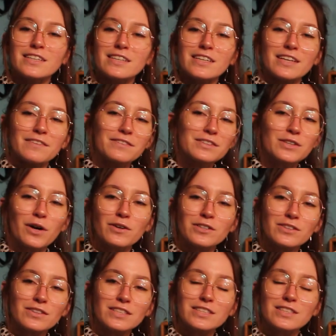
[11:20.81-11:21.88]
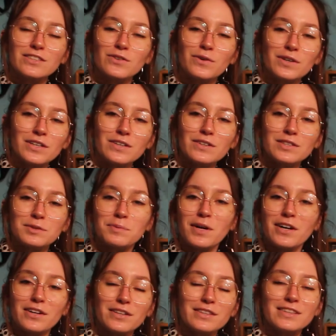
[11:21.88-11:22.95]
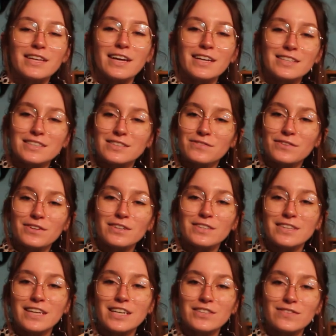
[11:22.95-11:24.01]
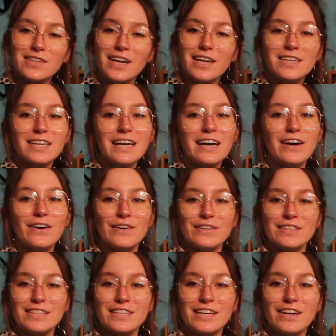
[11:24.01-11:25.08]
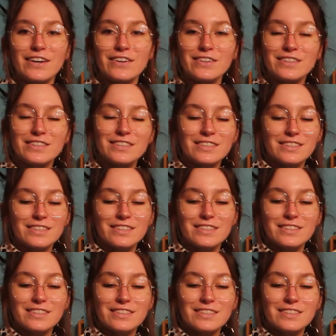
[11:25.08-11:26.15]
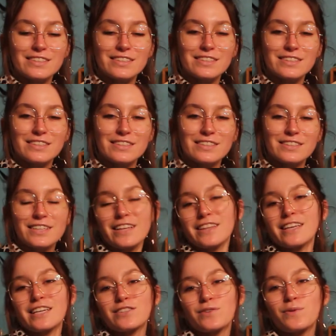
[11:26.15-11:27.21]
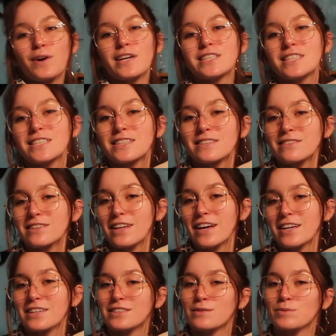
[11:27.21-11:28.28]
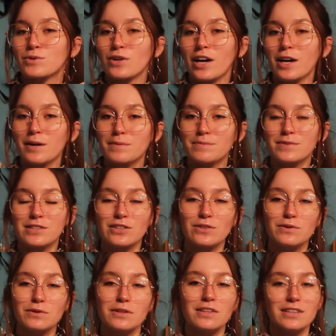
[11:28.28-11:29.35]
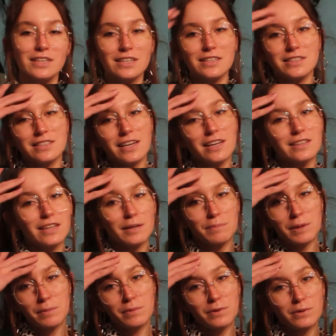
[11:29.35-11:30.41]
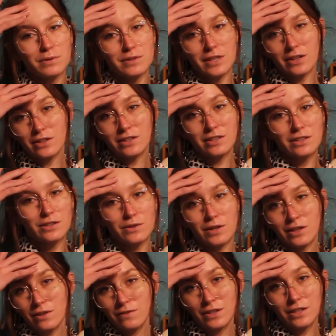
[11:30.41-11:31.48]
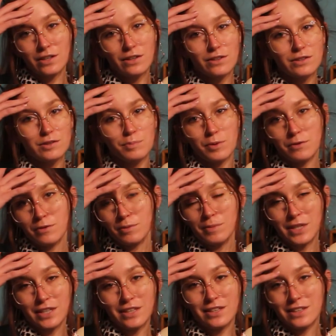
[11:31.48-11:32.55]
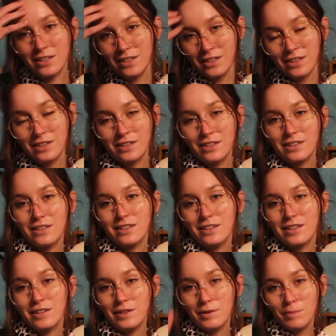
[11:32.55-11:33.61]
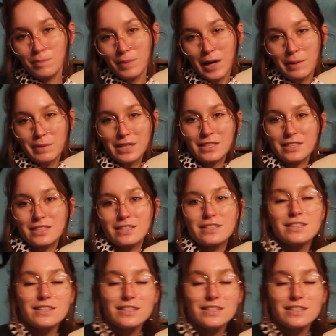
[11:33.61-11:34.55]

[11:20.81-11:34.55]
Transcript: if you don't do these tutorials, well, thanks for hanging out, you know? So yeah, thanks for watching. Like, subscribe, do the things that like people tell you to do in other videos, but for me, bye bitch.